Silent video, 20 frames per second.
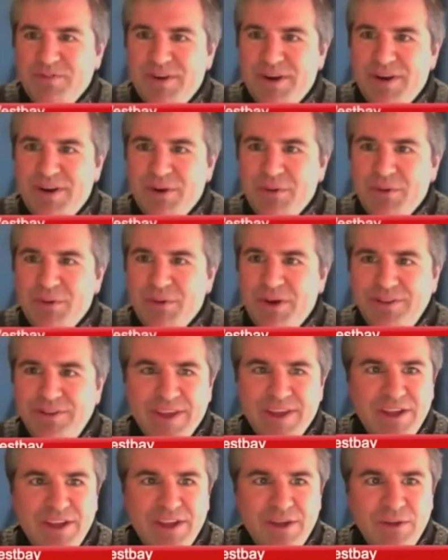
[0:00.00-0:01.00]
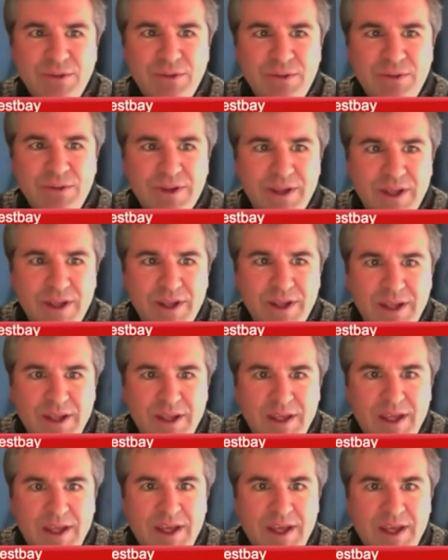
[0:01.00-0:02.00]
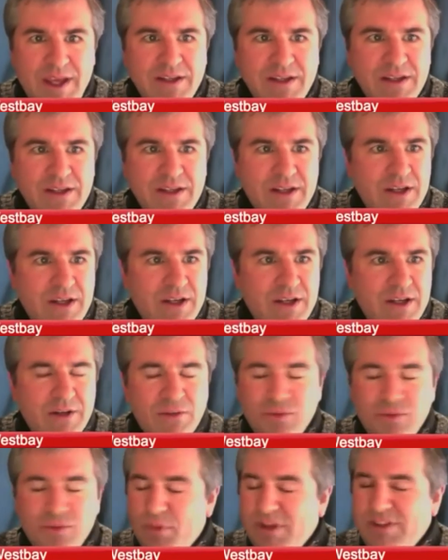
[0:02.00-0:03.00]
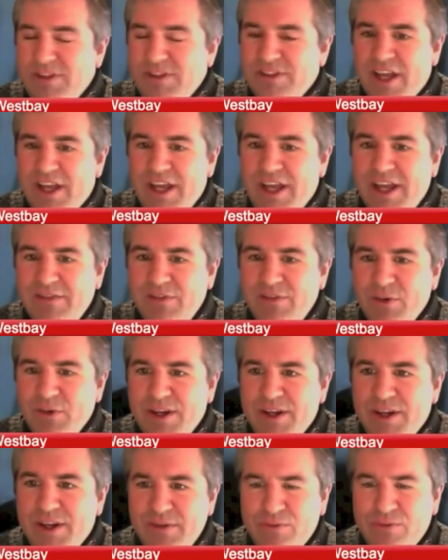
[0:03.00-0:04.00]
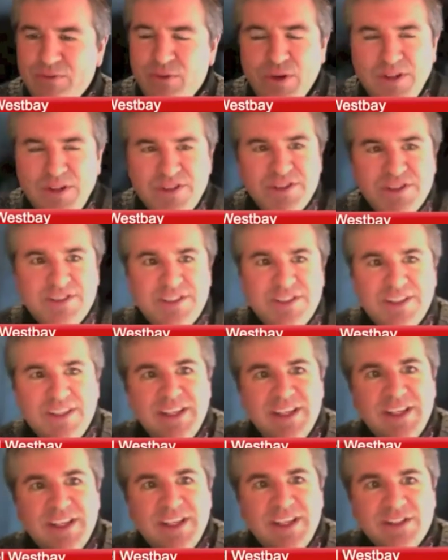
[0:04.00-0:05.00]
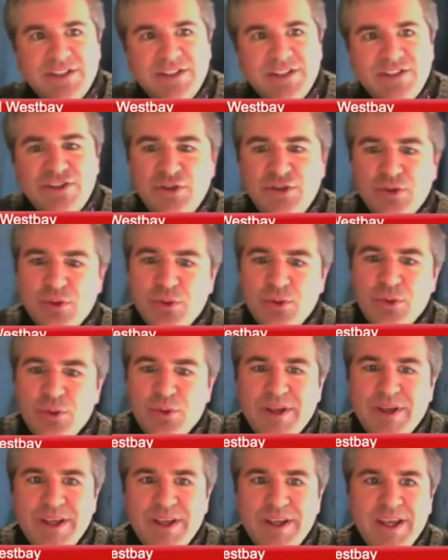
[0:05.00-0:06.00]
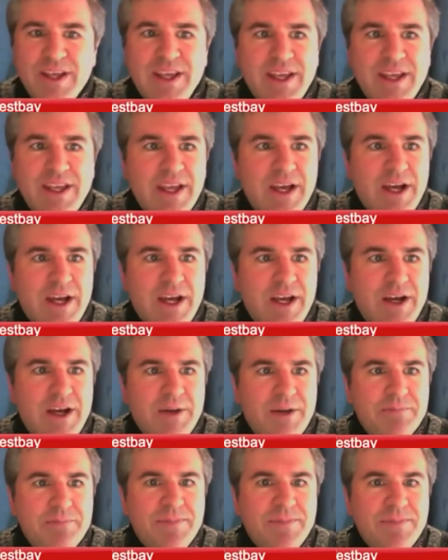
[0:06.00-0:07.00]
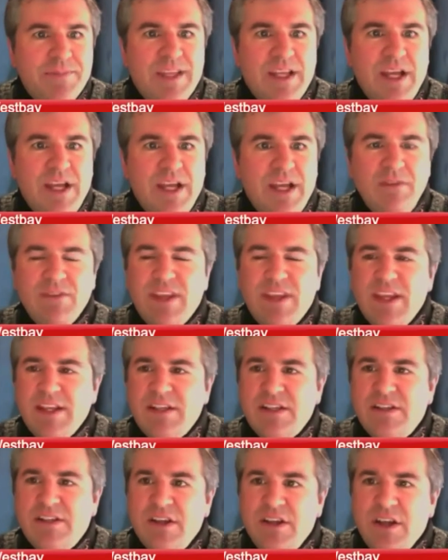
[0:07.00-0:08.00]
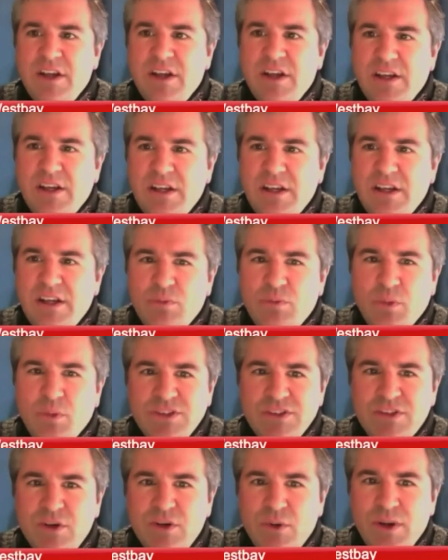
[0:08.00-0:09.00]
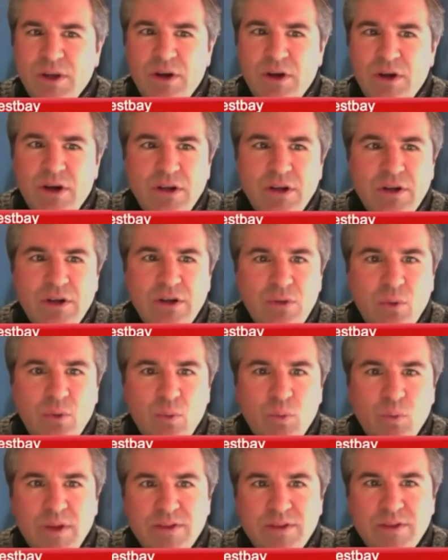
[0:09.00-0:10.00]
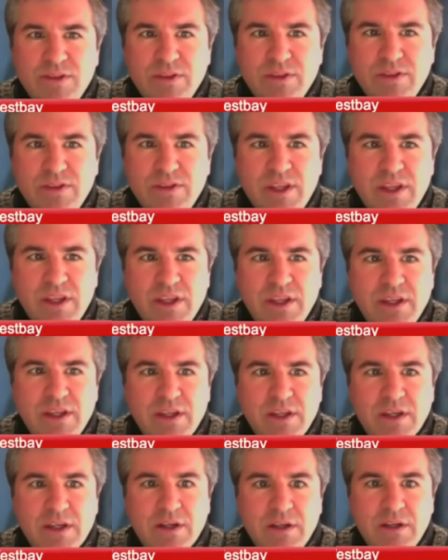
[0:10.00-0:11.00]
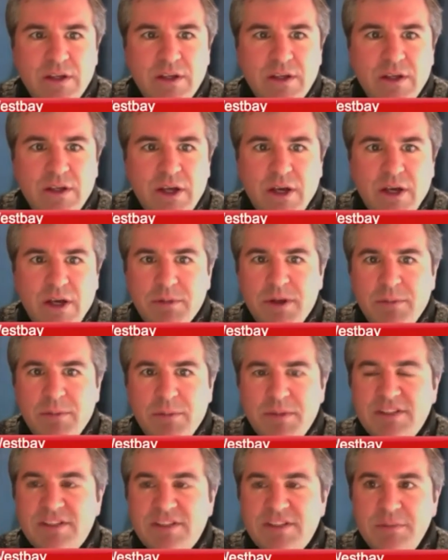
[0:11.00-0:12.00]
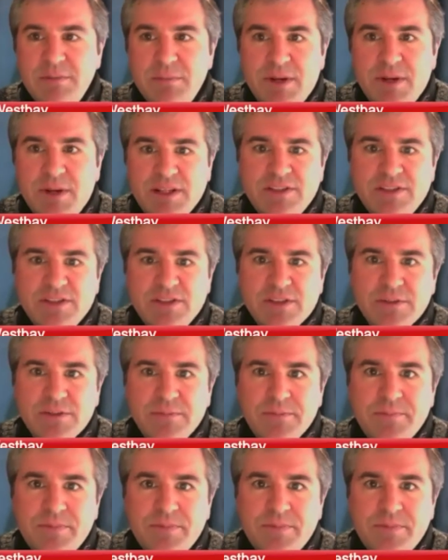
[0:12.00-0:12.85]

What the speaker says: very well, thank you. And the reason I have you here, of course, is to kind of get an idea of what's going on with the upcoming Senbatsu,